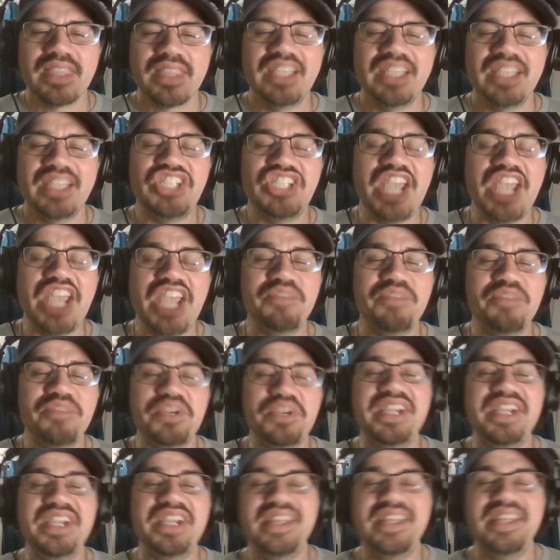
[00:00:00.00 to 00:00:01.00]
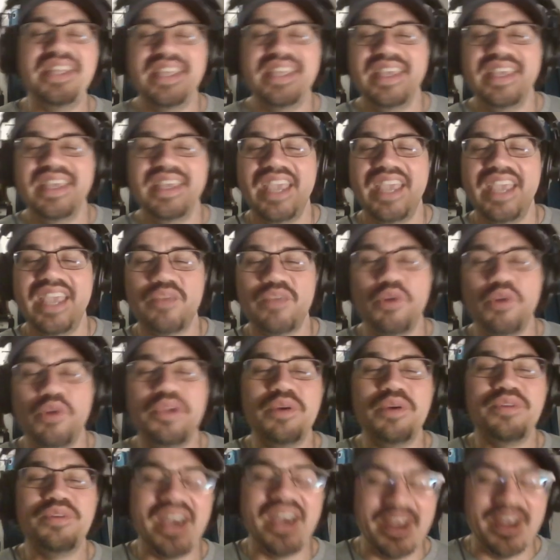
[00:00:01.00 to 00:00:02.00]
Jaden Reed and
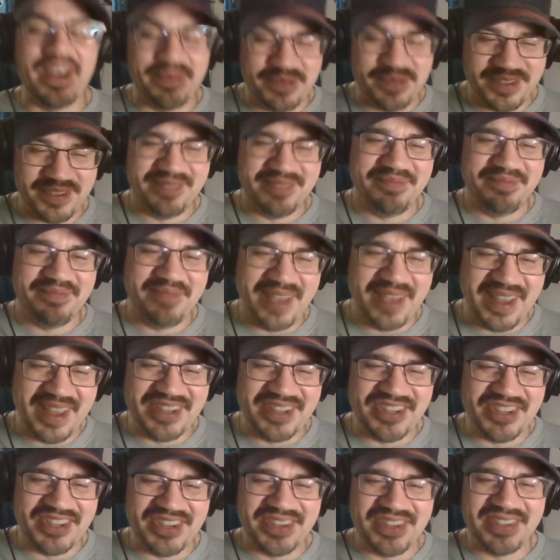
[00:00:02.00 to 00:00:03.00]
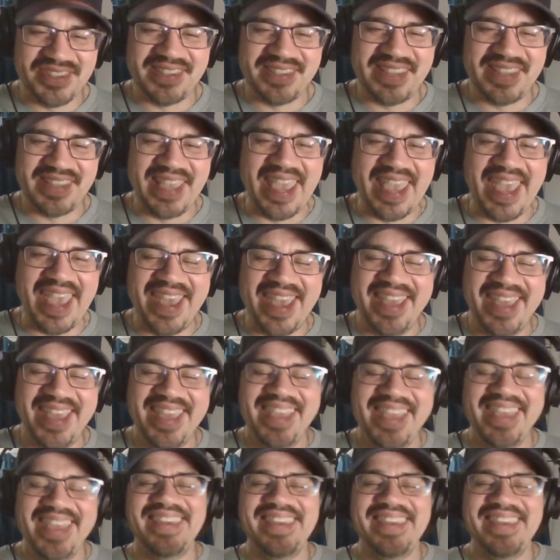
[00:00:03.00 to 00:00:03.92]
Romeo DOUBS managers. Yeah.